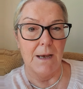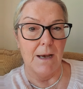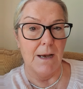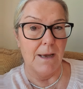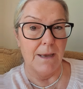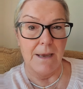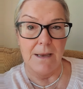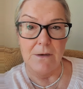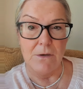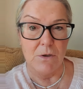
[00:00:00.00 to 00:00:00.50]

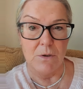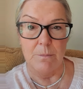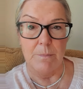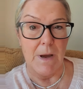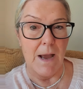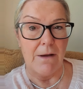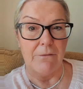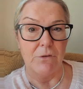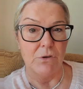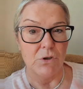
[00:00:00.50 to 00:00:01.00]
ended up
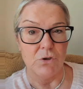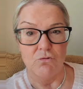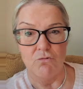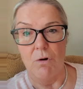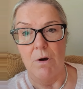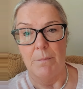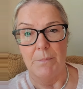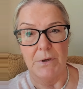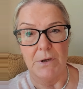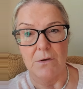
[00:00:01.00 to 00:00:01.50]
having to
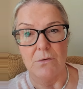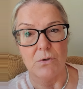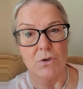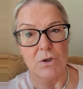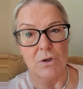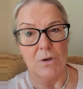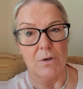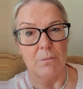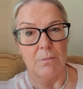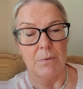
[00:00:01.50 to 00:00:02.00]
drop
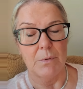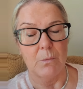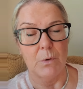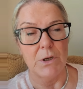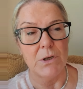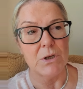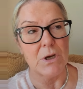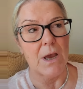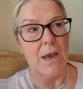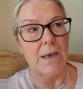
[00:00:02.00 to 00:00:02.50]
YouTube,
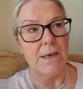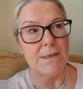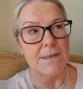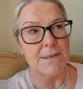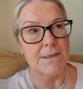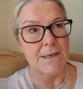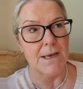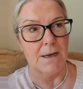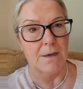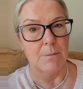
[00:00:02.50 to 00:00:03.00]
which is
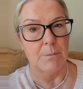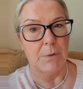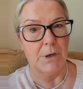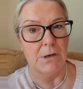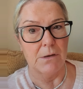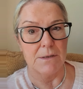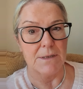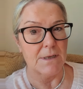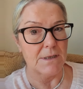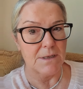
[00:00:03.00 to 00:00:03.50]
sad
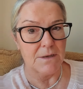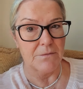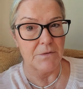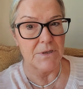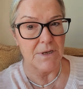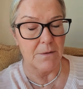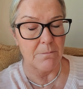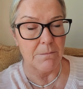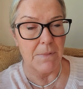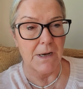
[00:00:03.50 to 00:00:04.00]
because, as I've
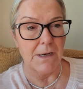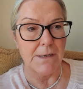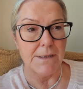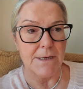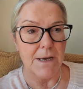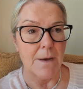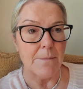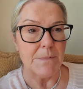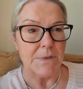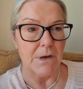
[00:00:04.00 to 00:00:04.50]
said many
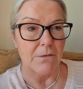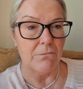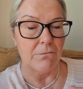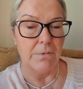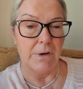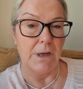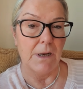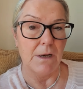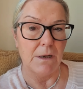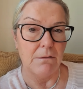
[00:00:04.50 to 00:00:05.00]
times, I
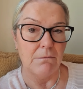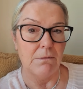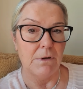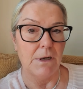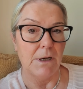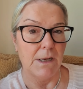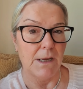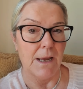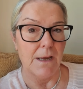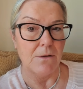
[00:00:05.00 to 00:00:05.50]
really,
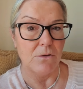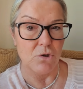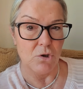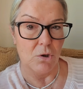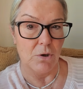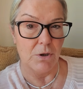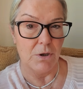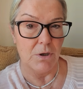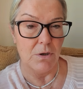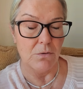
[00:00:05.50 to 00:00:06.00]
really
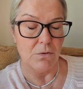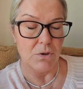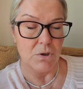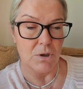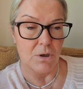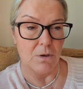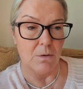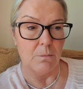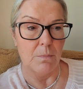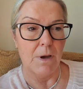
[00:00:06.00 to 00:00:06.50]
enjoy
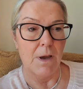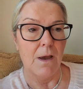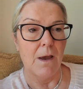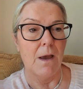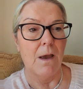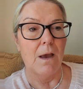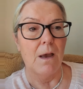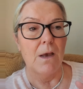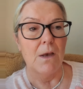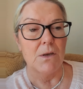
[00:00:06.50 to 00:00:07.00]
YouTube.
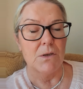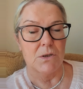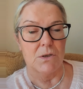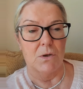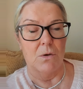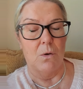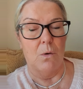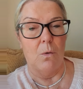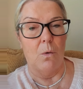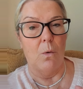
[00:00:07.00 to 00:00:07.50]

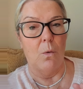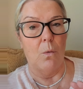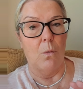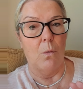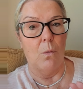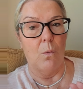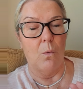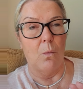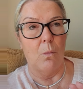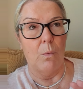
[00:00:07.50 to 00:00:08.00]
So
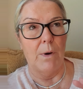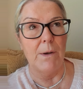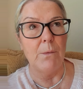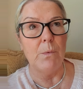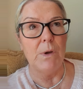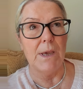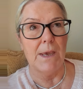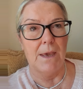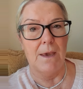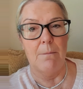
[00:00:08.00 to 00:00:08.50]
when
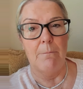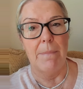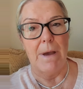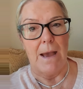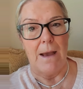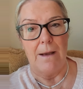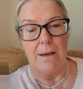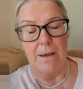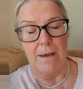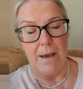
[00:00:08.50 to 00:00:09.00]
we came
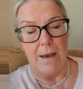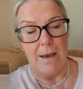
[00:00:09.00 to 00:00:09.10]
back,